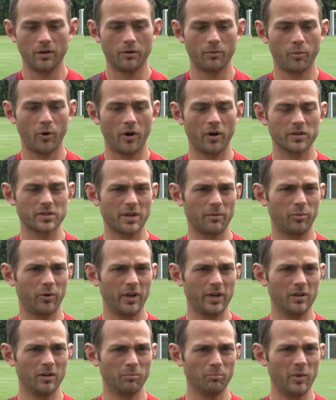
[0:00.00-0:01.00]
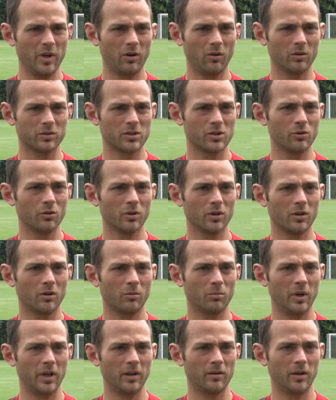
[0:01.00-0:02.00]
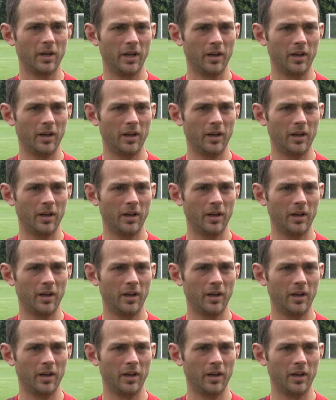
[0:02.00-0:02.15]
other part is I played in the middle too a little bit,